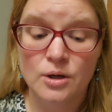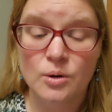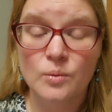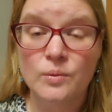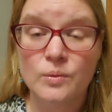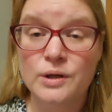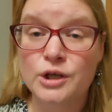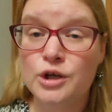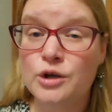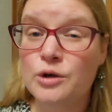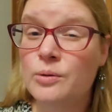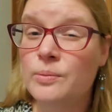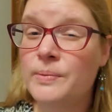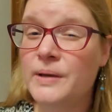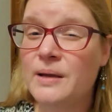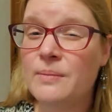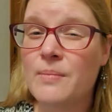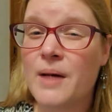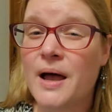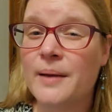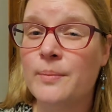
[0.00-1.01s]
Will you
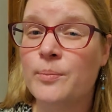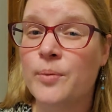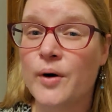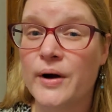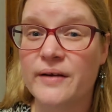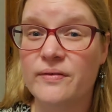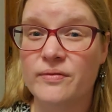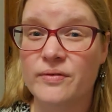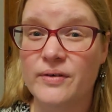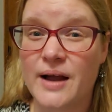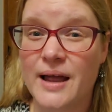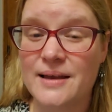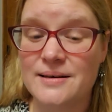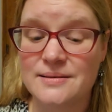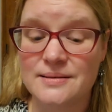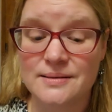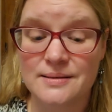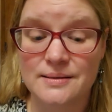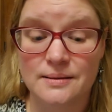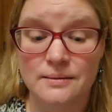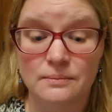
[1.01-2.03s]
be my
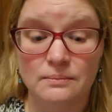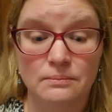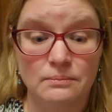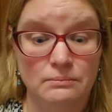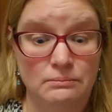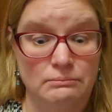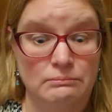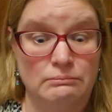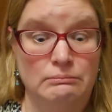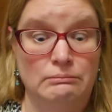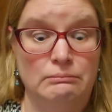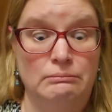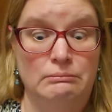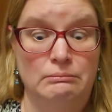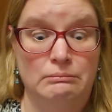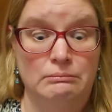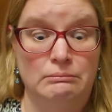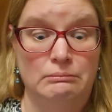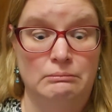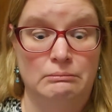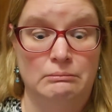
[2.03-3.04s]
boyfriend?
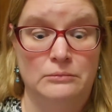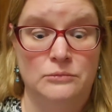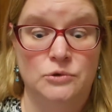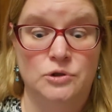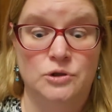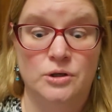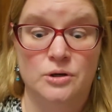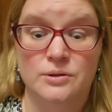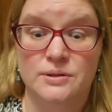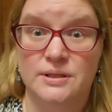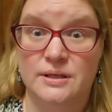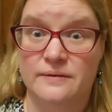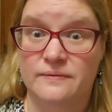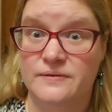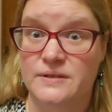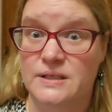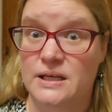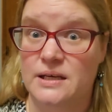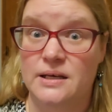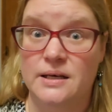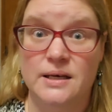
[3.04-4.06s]
Joseph
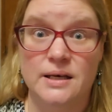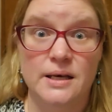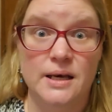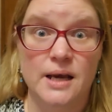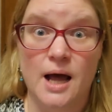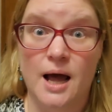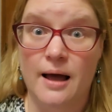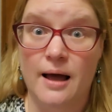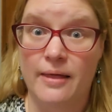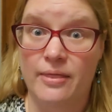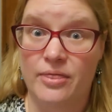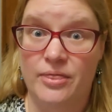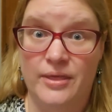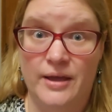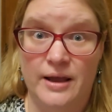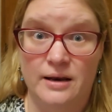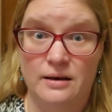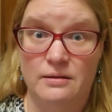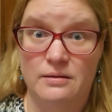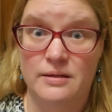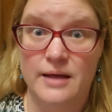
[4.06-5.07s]
did not
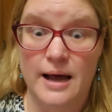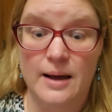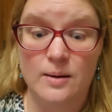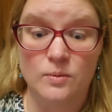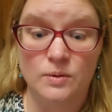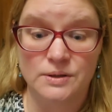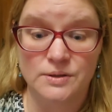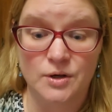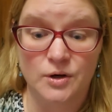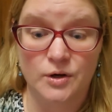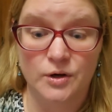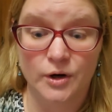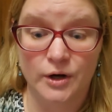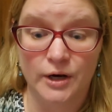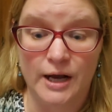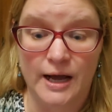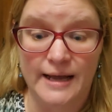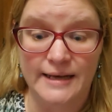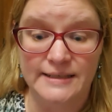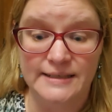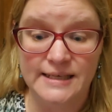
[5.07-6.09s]
think that was a good
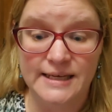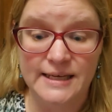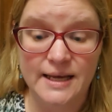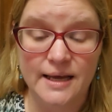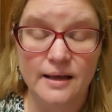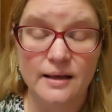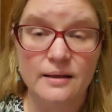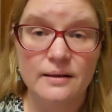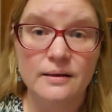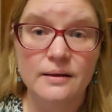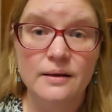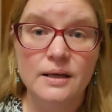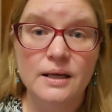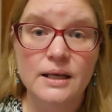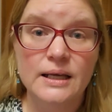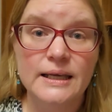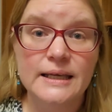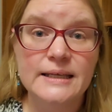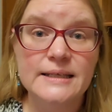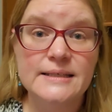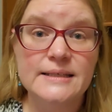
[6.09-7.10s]
idea.
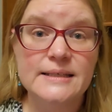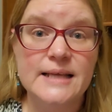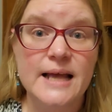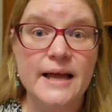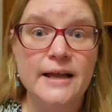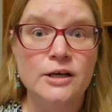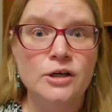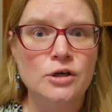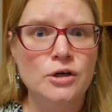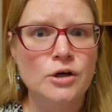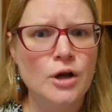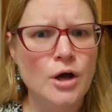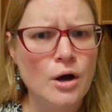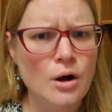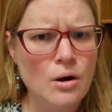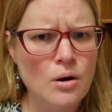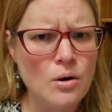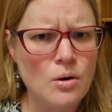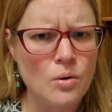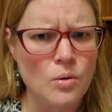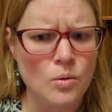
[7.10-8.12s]
He said,
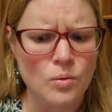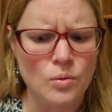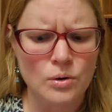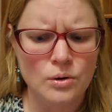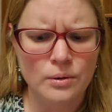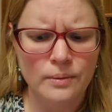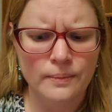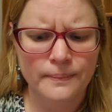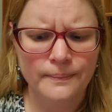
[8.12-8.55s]
no.